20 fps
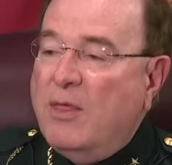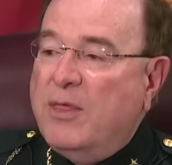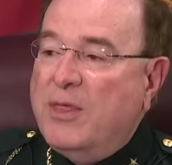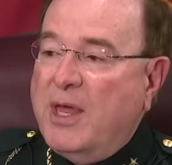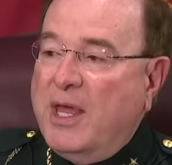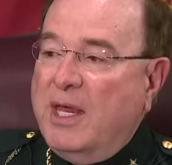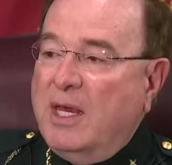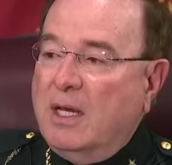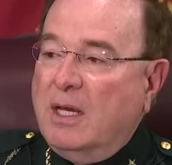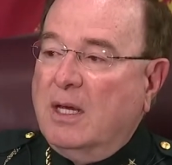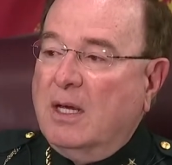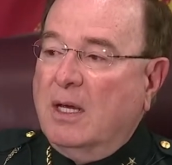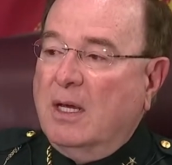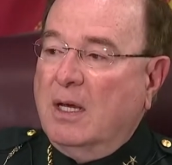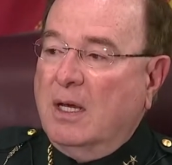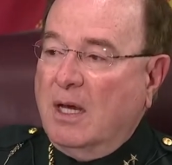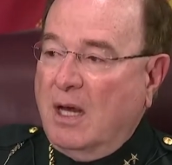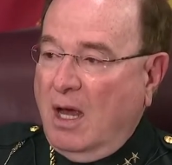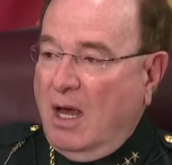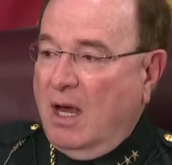Thank
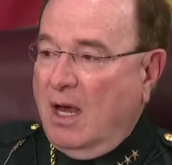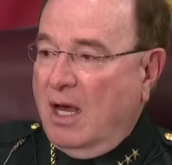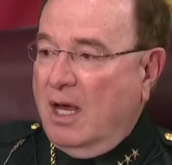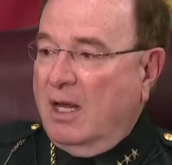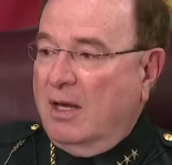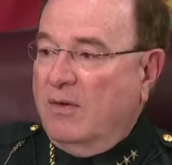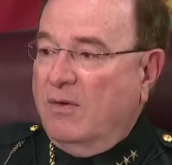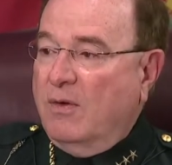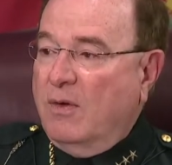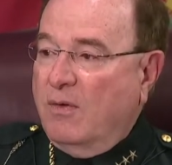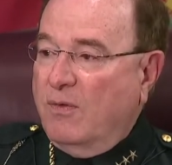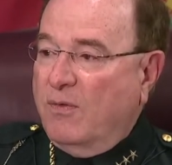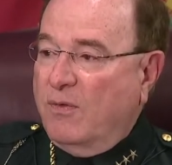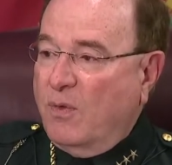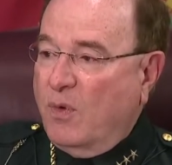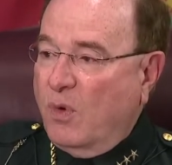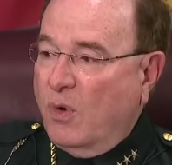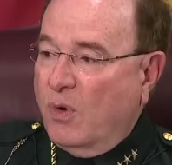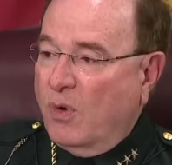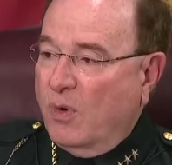God
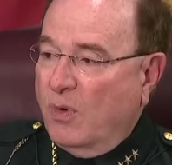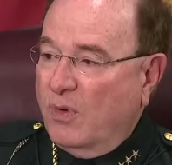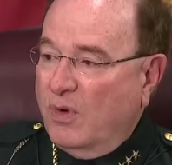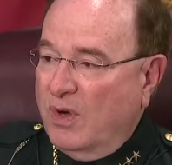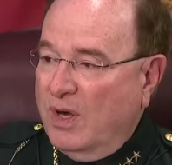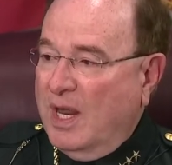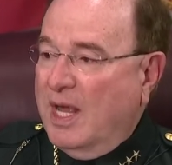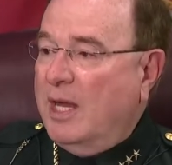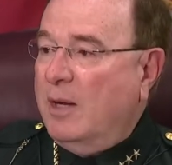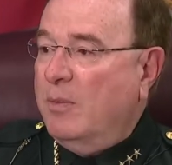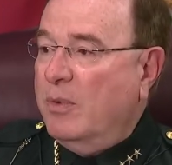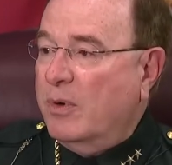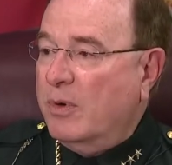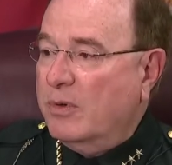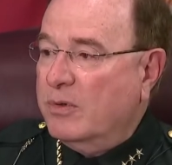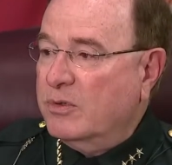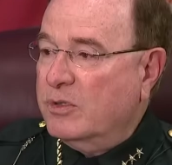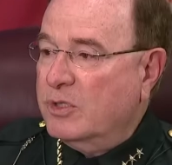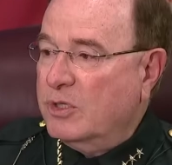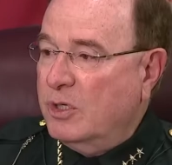for
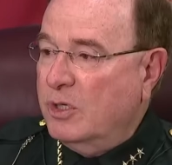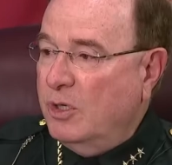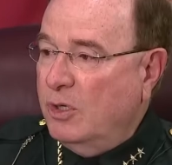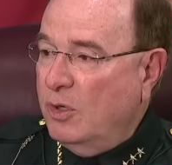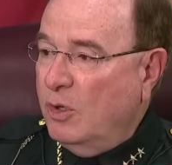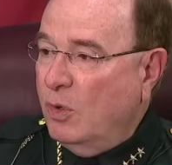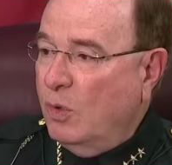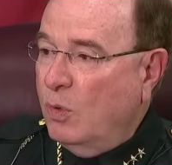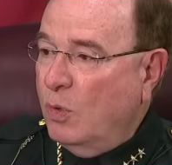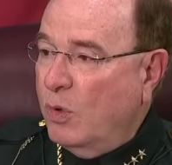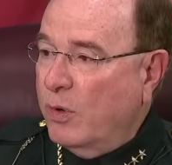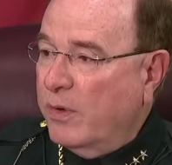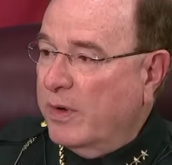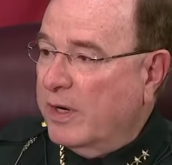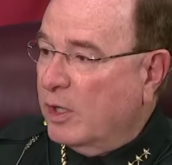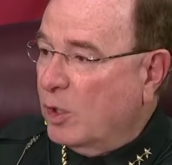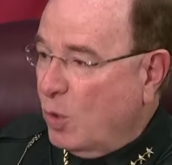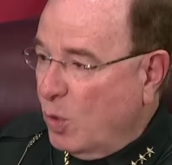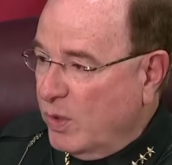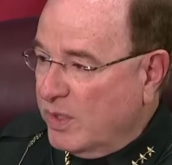neighbors who were
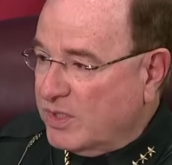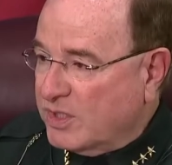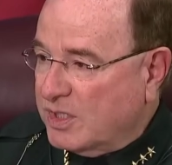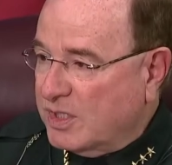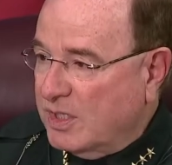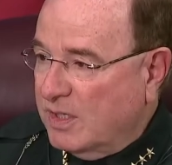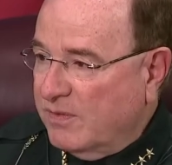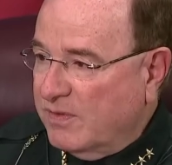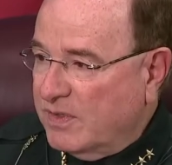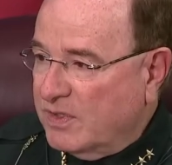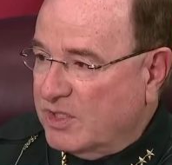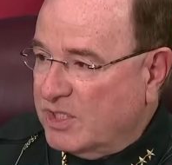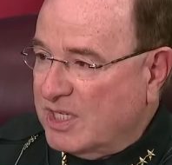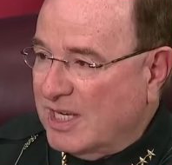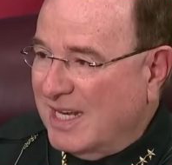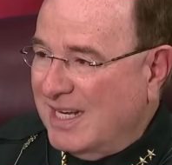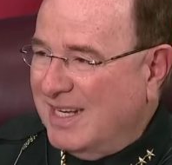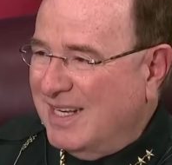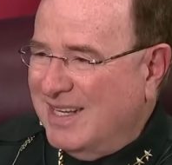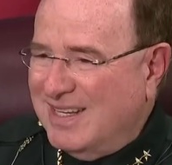inquisitive and
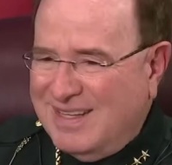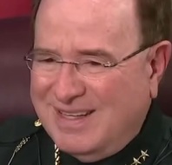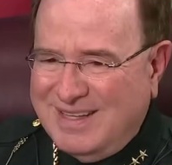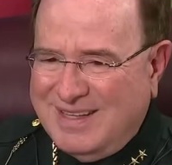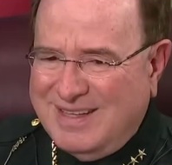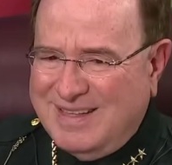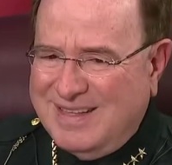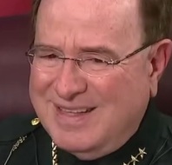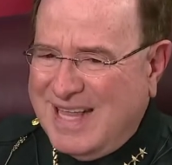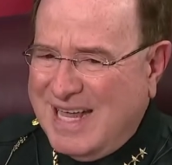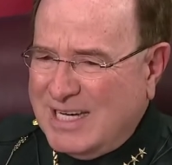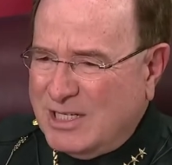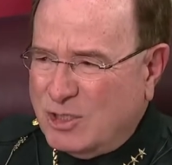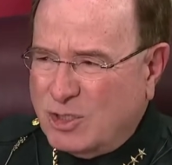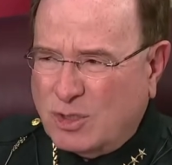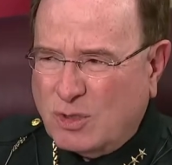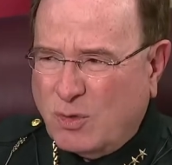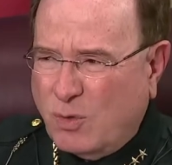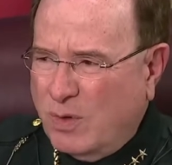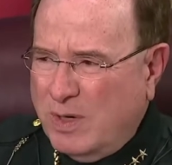said, That
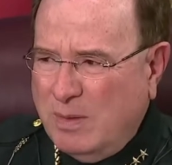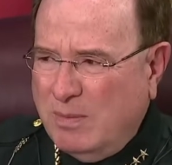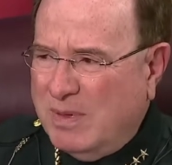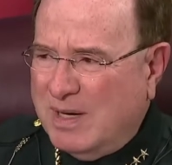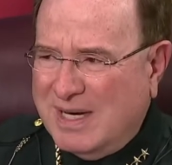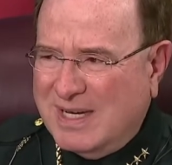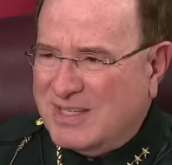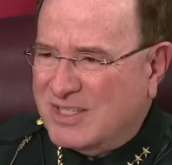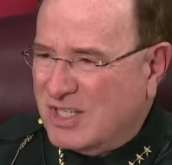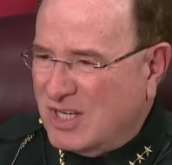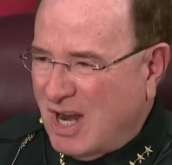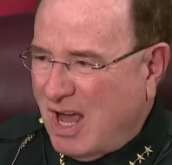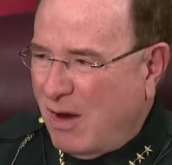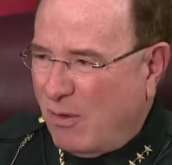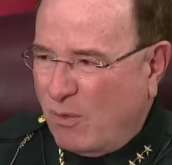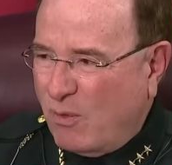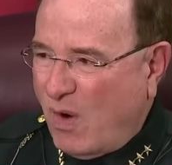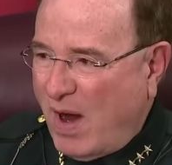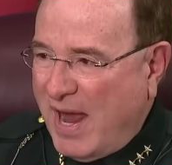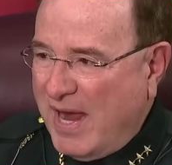screaming is
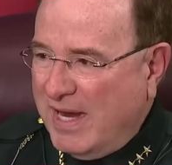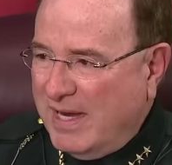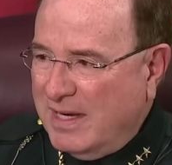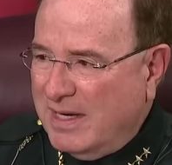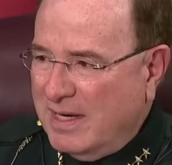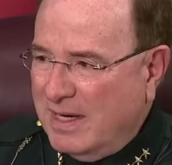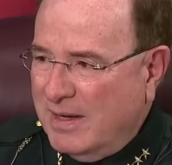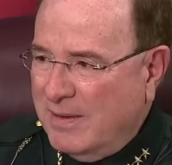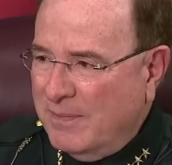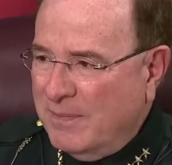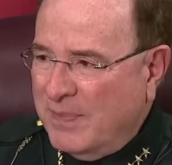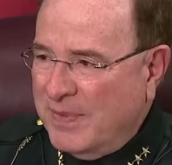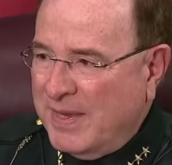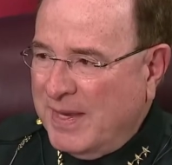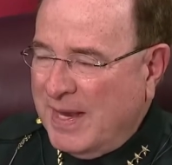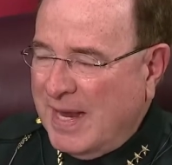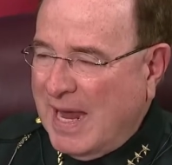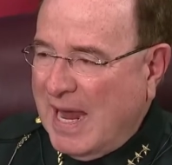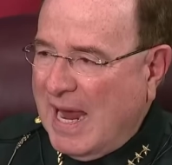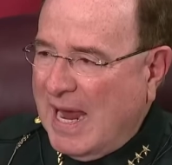not right.
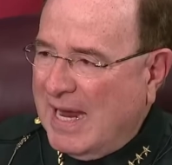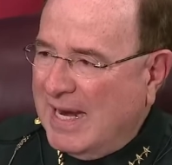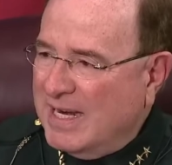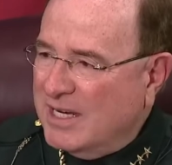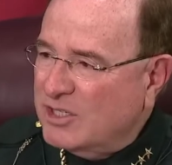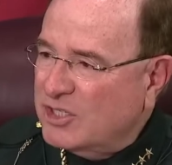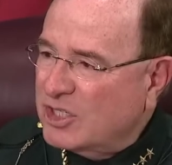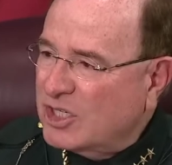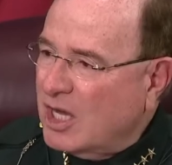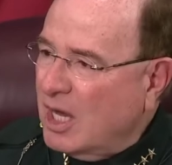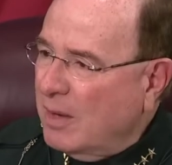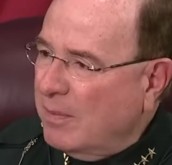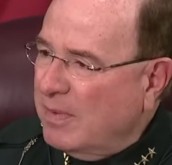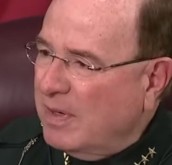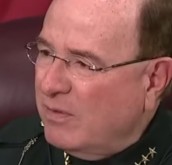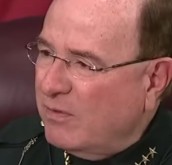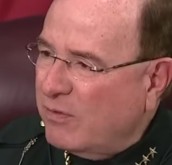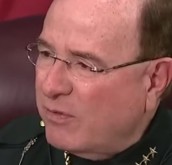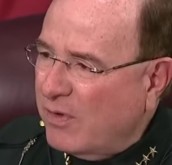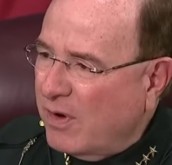And it's
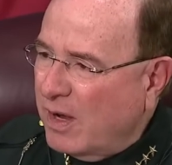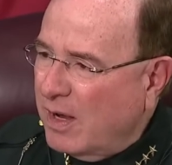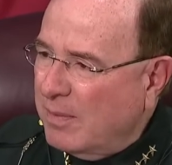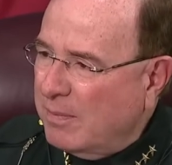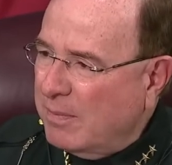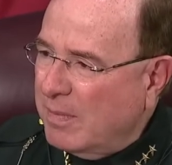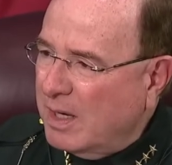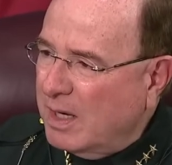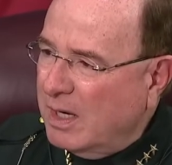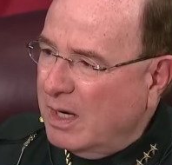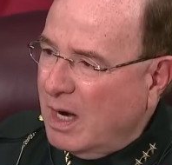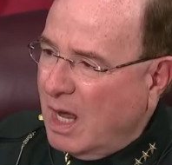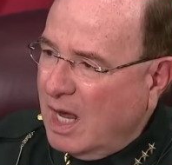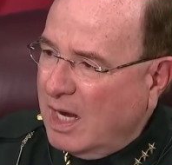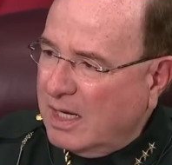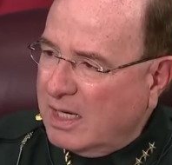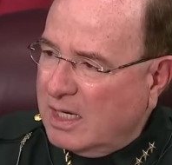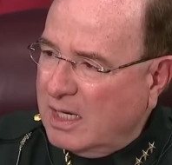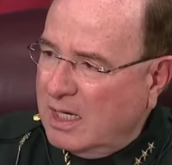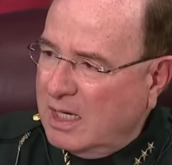coming from
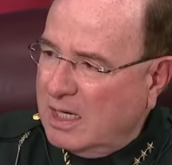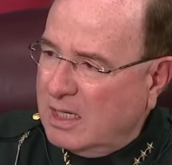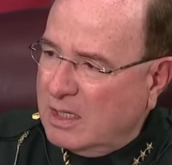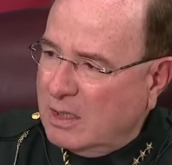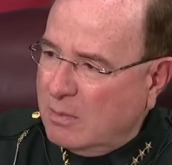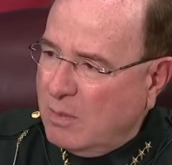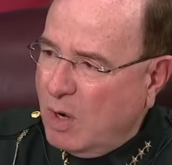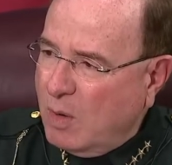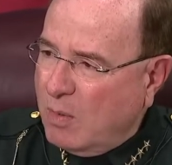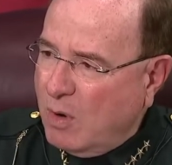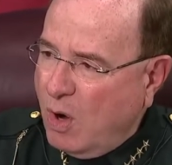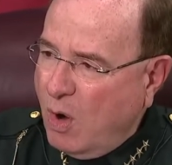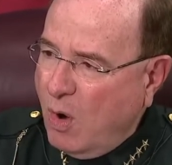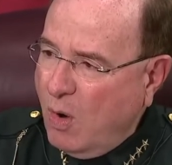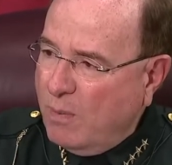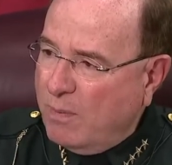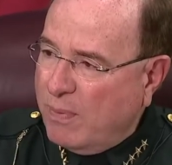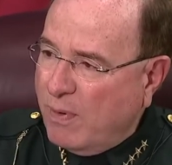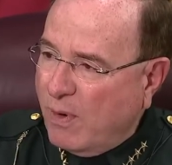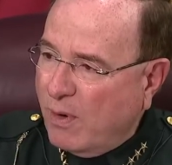not in the mobile
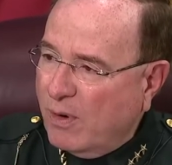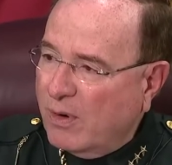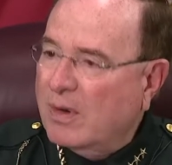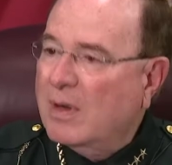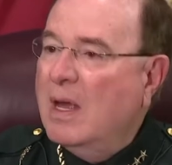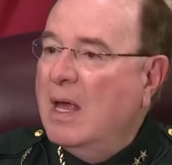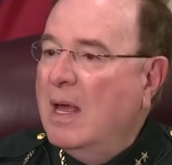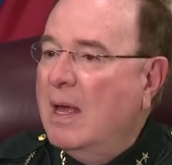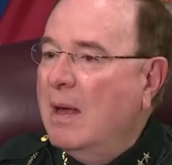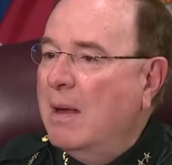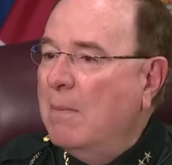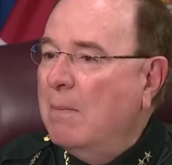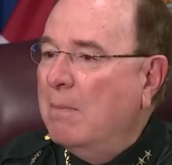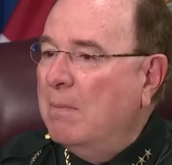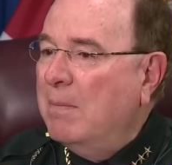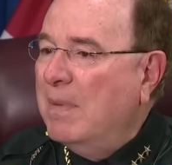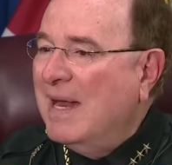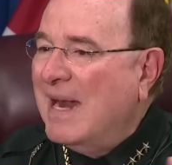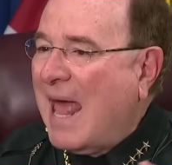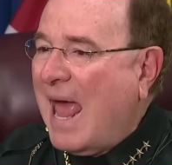home park,
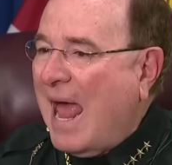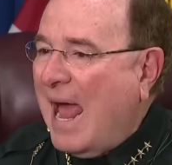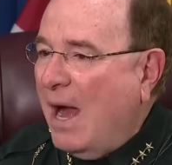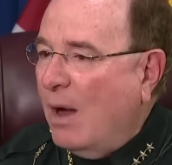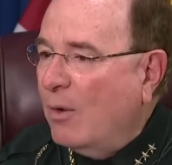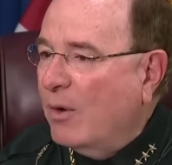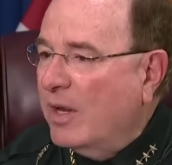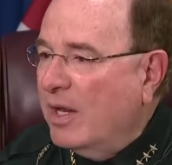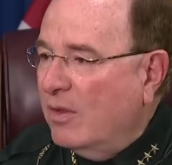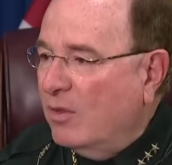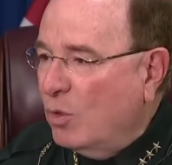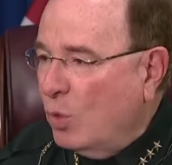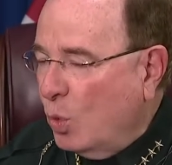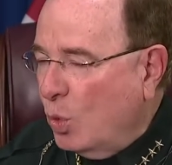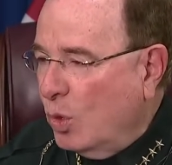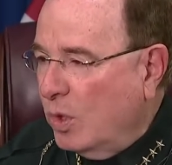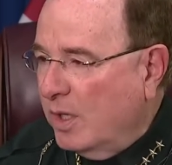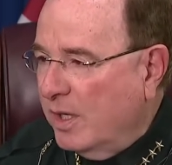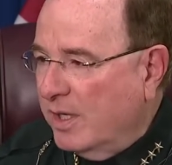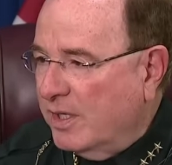but out in the
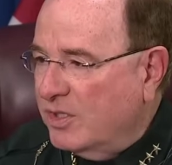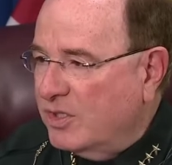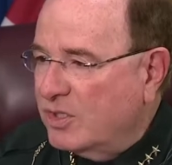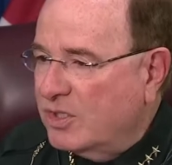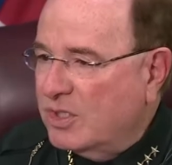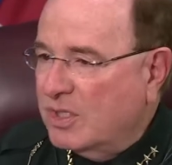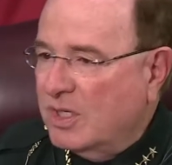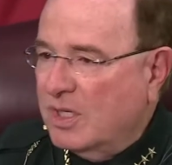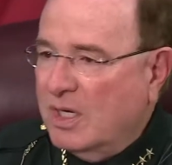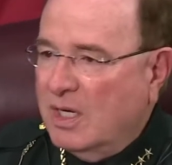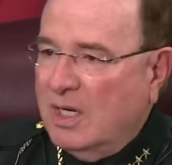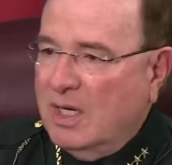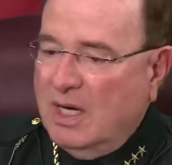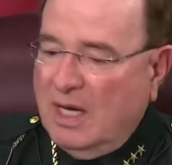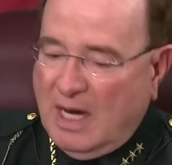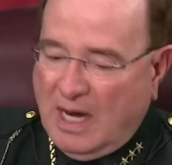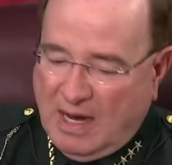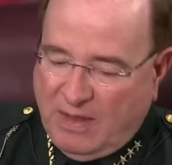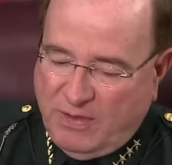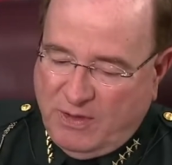woods.
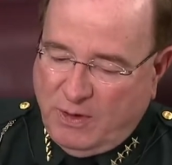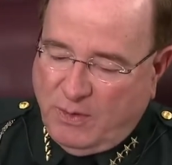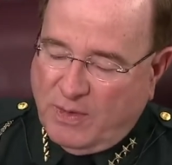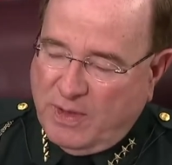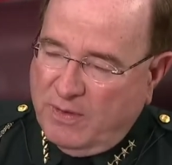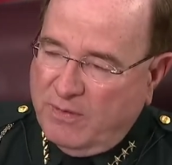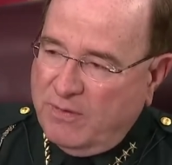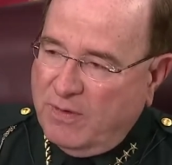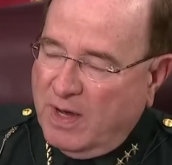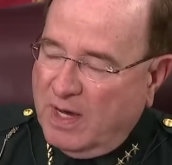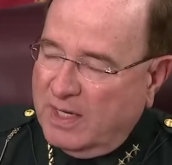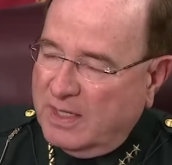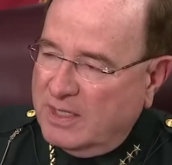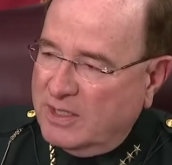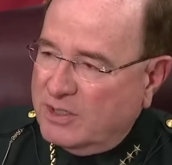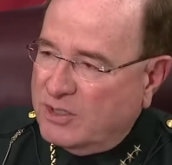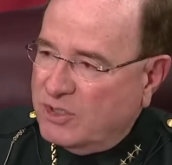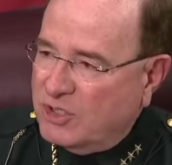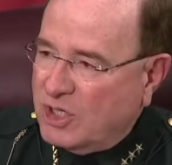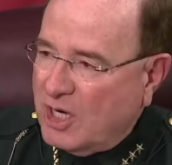And there they find
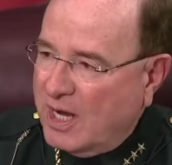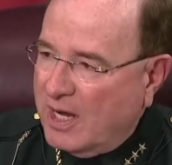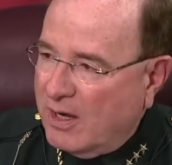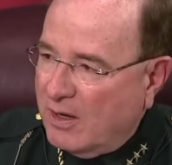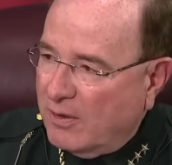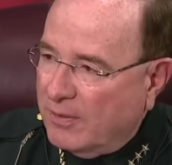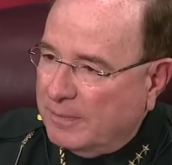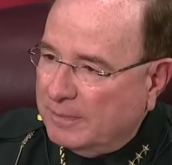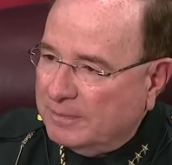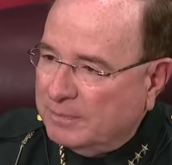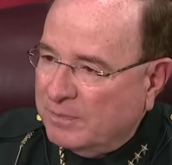this child.